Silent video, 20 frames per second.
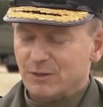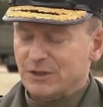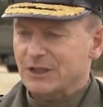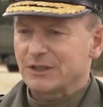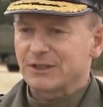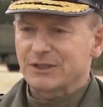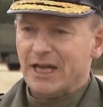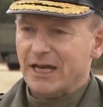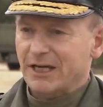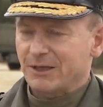which
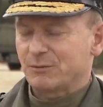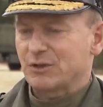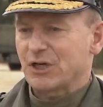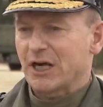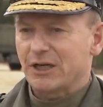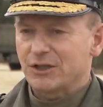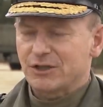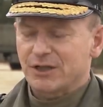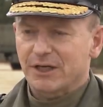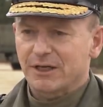is
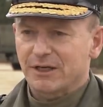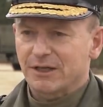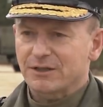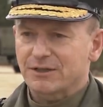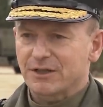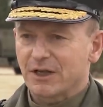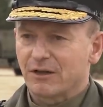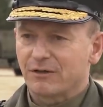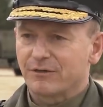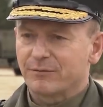game-changing in
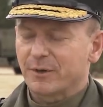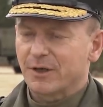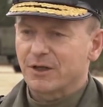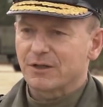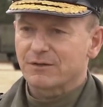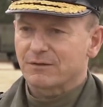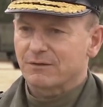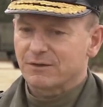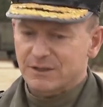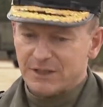itself
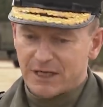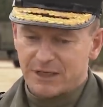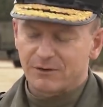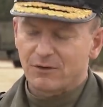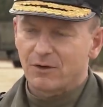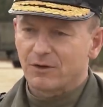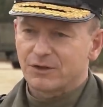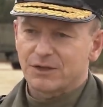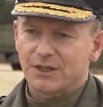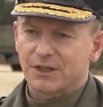because of the
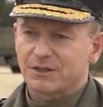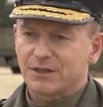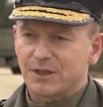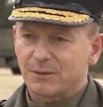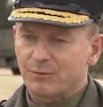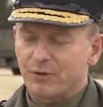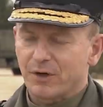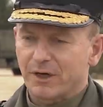technologies it